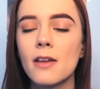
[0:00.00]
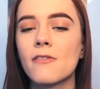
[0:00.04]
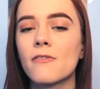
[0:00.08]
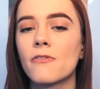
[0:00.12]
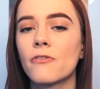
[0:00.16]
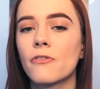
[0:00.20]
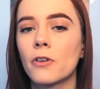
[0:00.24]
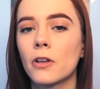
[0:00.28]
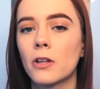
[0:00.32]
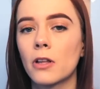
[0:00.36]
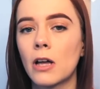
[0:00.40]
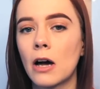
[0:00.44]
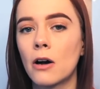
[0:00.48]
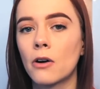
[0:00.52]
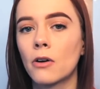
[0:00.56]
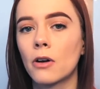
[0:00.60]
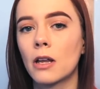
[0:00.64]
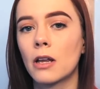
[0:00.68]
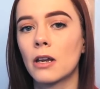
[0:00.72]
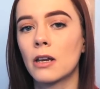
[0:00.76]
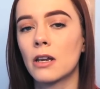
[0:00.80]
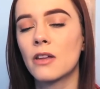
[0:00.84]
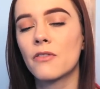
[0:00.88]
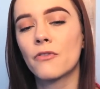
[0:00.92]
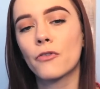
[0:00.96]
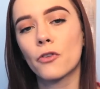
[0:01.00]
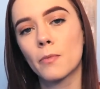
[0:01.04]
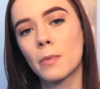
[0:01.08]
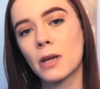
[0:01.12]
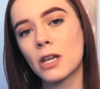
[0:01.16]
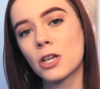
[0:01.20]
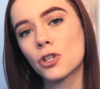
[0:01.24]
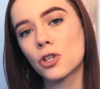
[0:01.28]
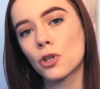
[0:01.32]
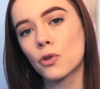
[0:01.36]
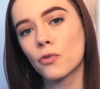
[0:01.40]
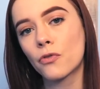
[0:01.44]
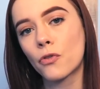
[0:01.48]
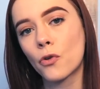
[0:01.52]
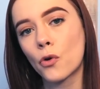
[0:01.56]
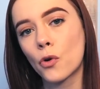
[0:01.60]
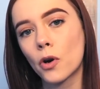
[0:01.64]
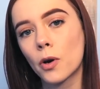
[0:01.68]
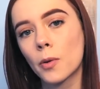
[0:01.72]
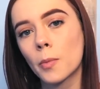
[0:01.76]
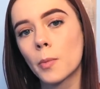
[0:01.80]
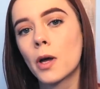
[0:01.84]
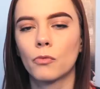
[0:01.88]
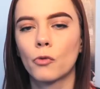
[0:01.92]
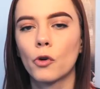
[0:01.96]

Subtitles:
and fill out an information form